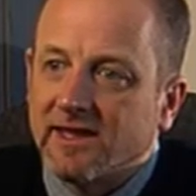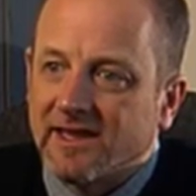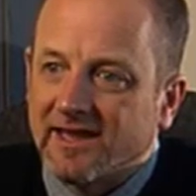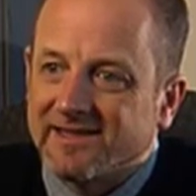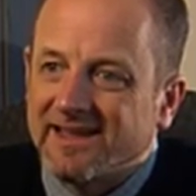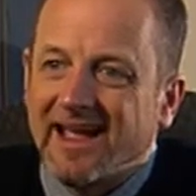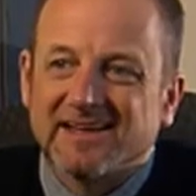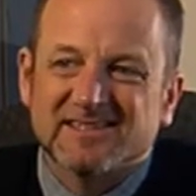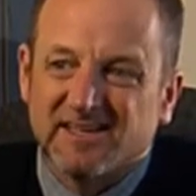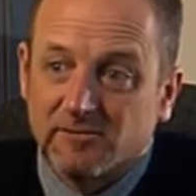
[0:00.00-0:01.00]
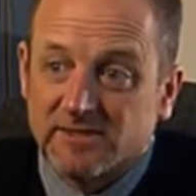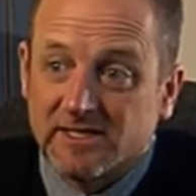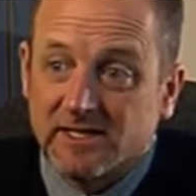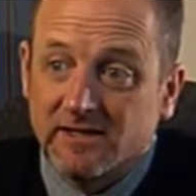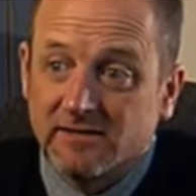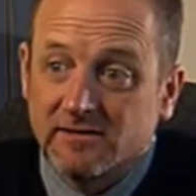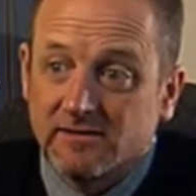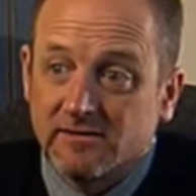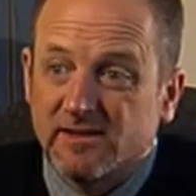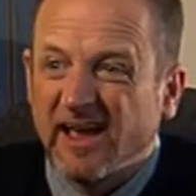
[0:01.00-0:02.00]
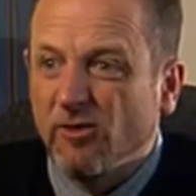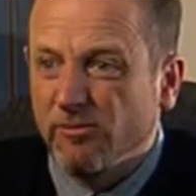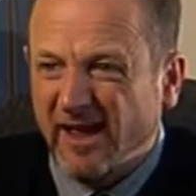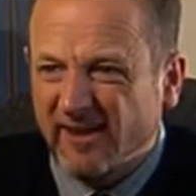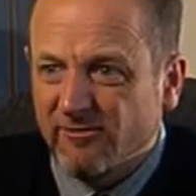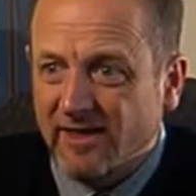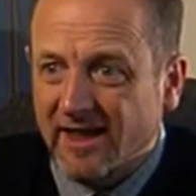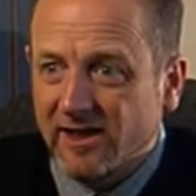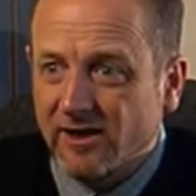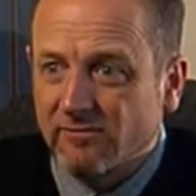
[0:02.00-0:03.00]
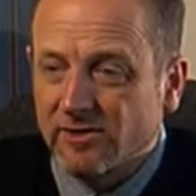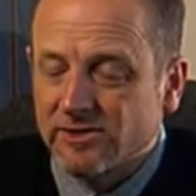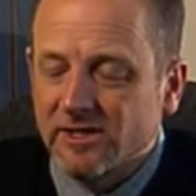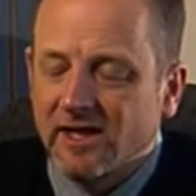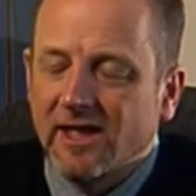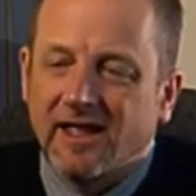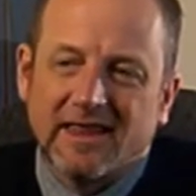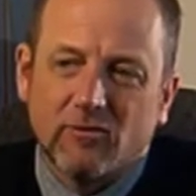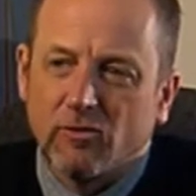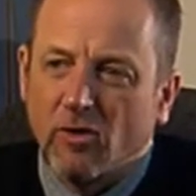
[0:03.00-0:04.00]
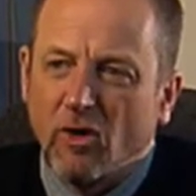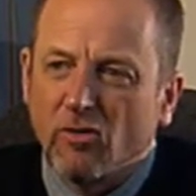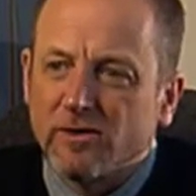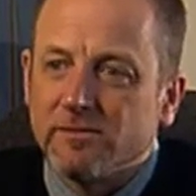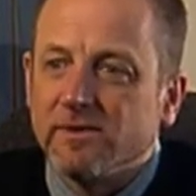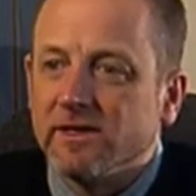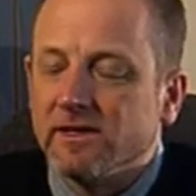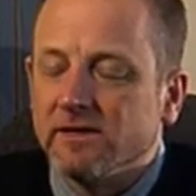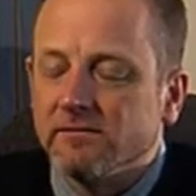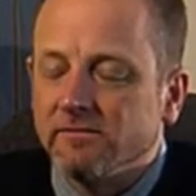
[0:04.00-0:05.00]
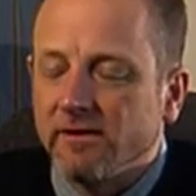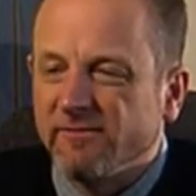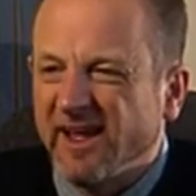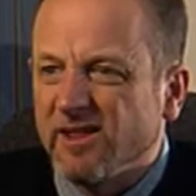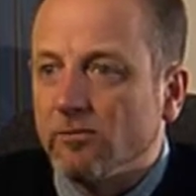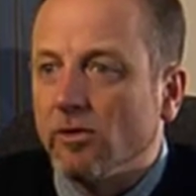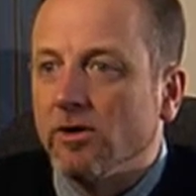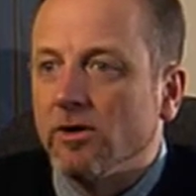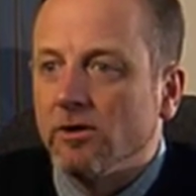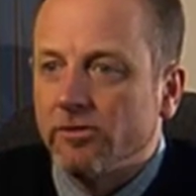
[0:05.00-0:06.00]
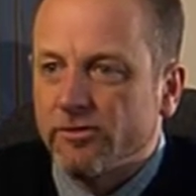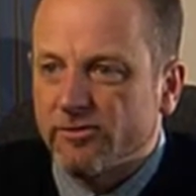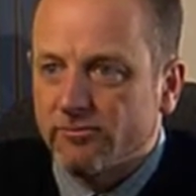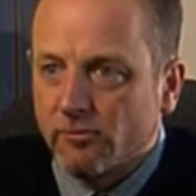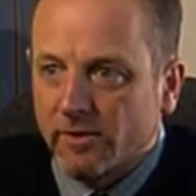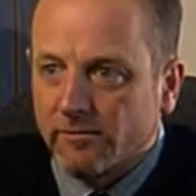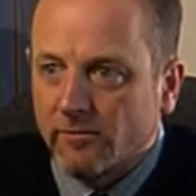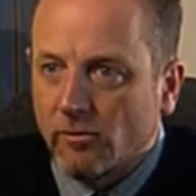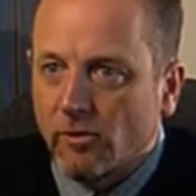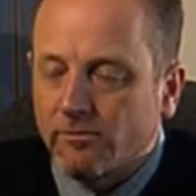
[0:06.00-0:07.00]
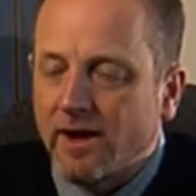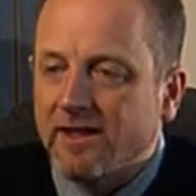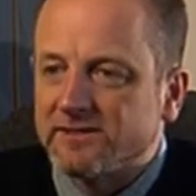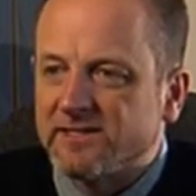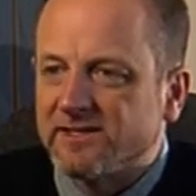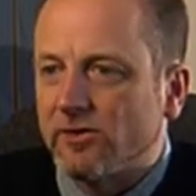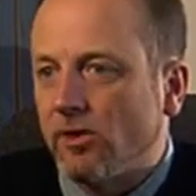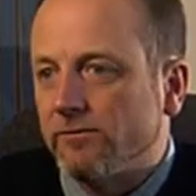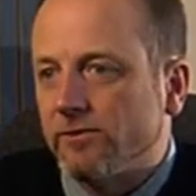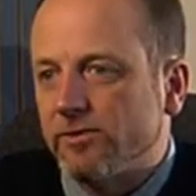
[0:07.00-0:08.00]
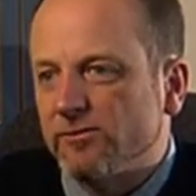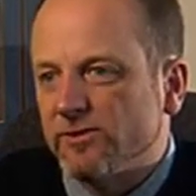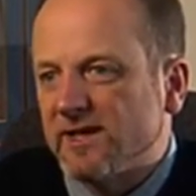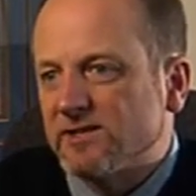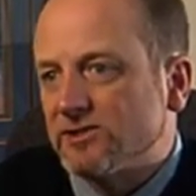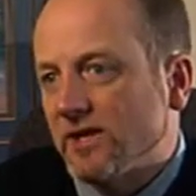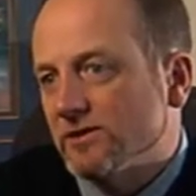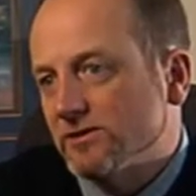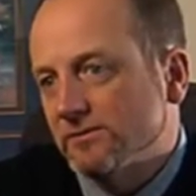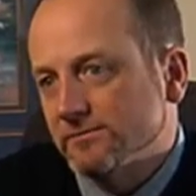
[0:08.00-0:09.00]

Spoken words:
can get a tax subsidy to help pay for that coverage, and that will only be available with one policies that are offered through the exchange.